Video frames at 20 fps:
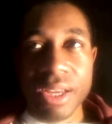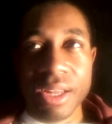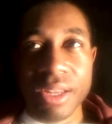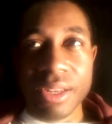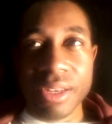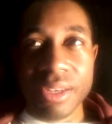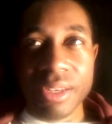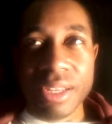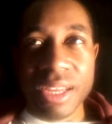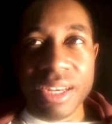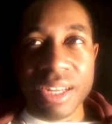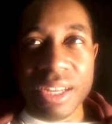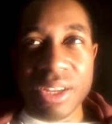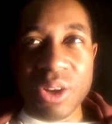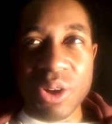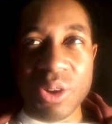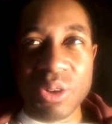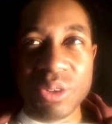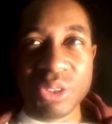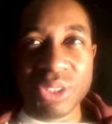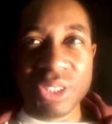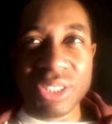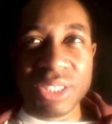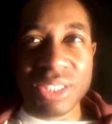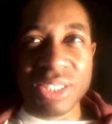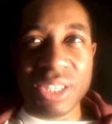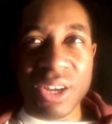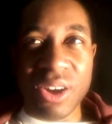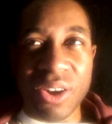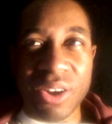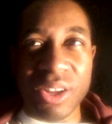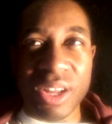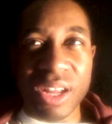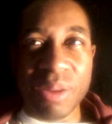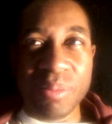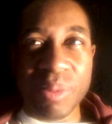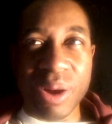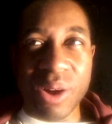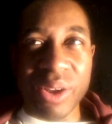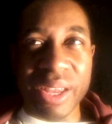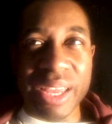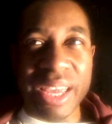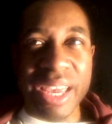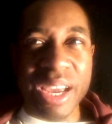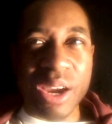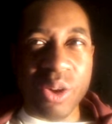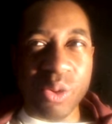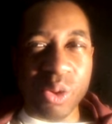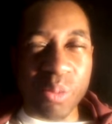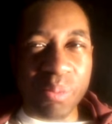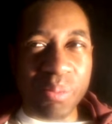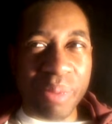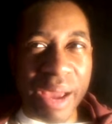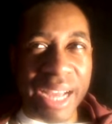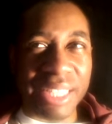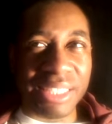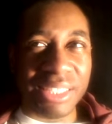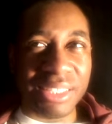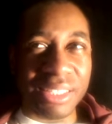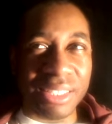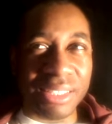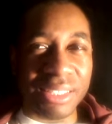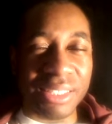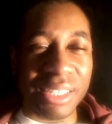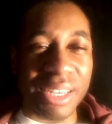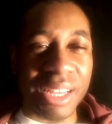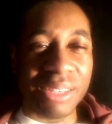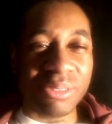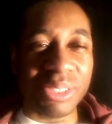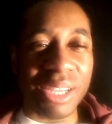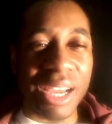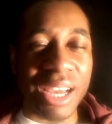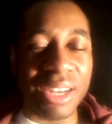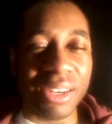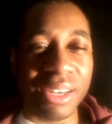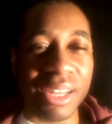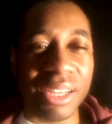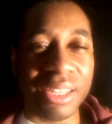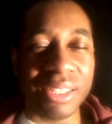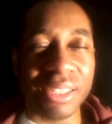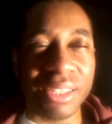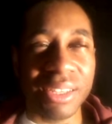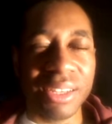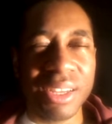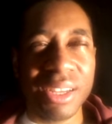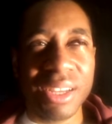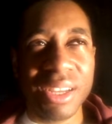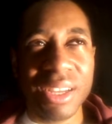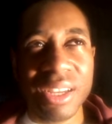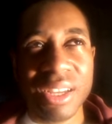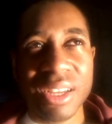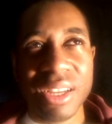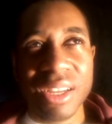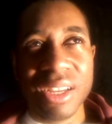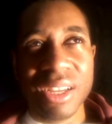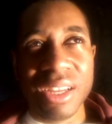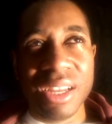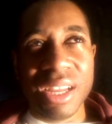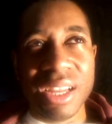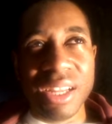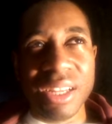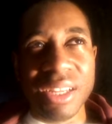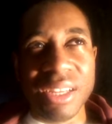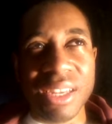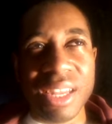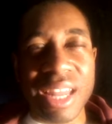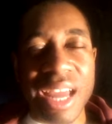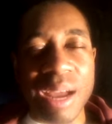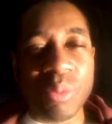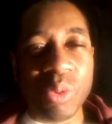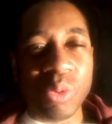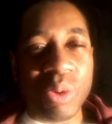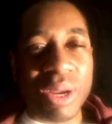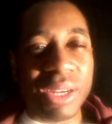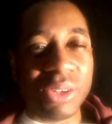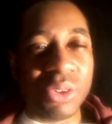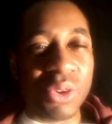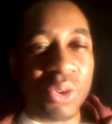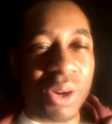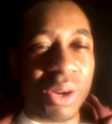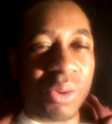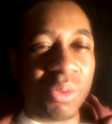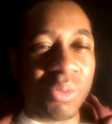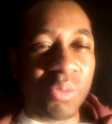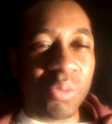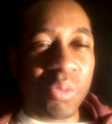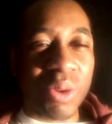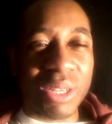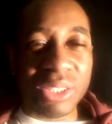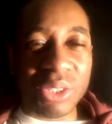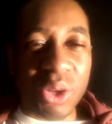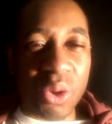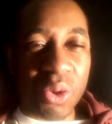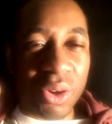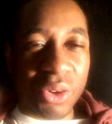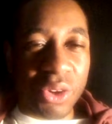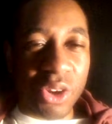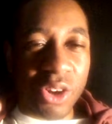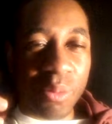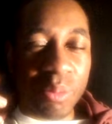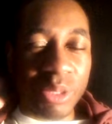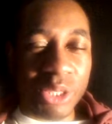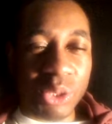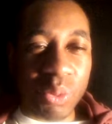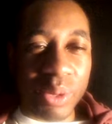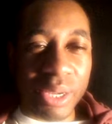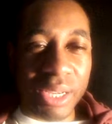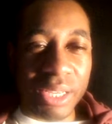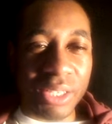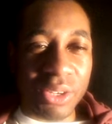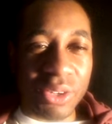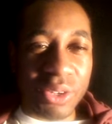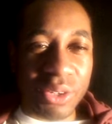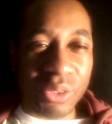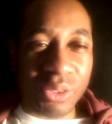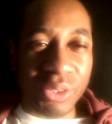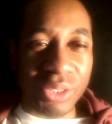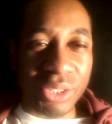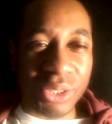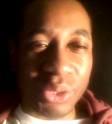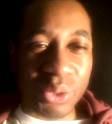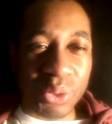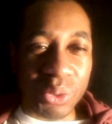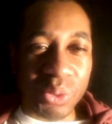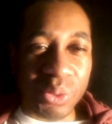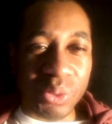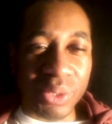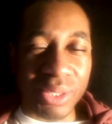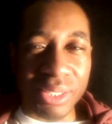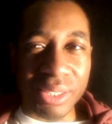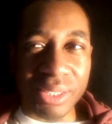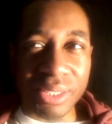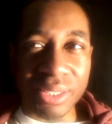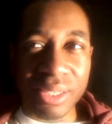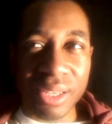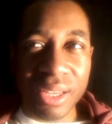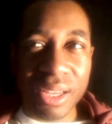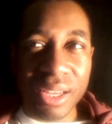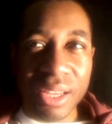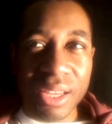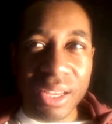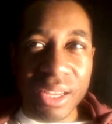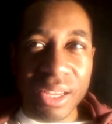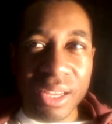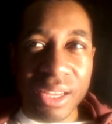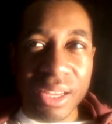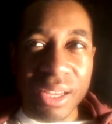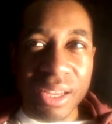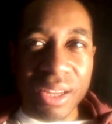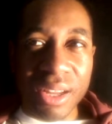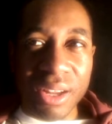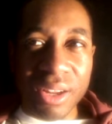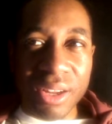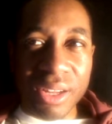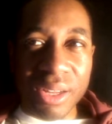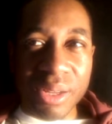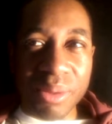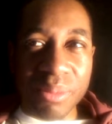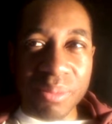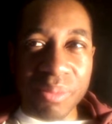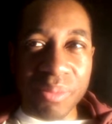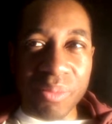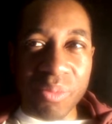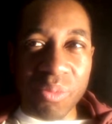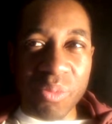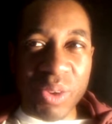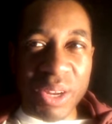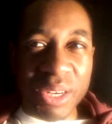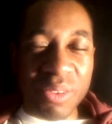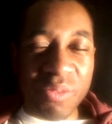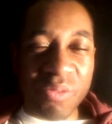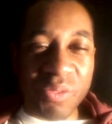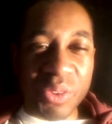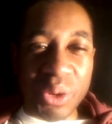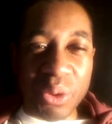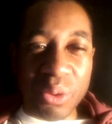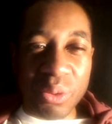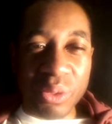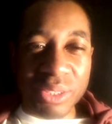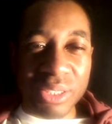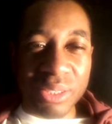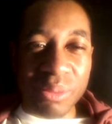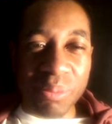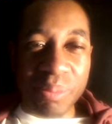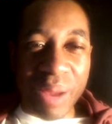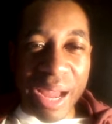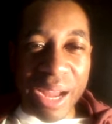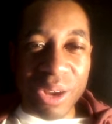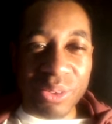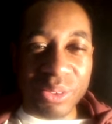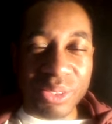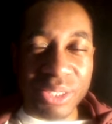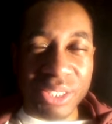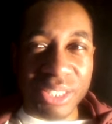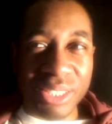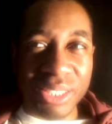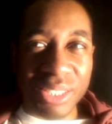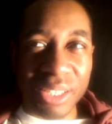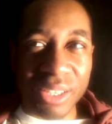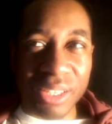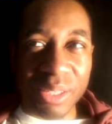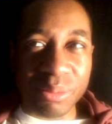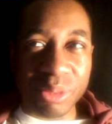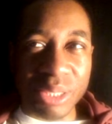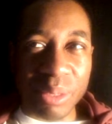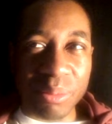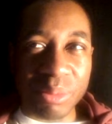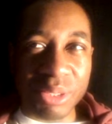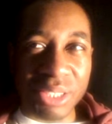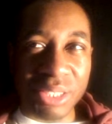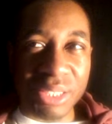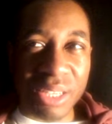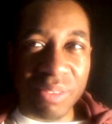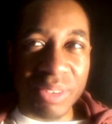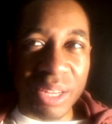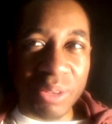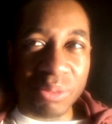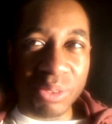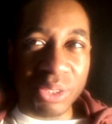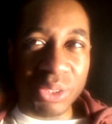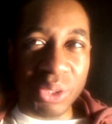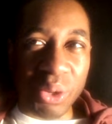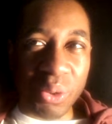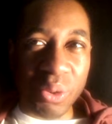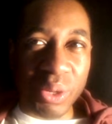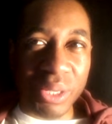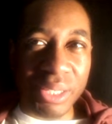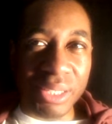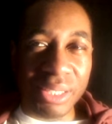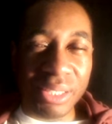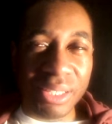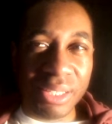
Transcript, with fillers: then it goes to talk about Carol Baskins, and they have kind of like elaborating on what's going on between those two and um, what the feud is about, um, some of the stuff they was doing.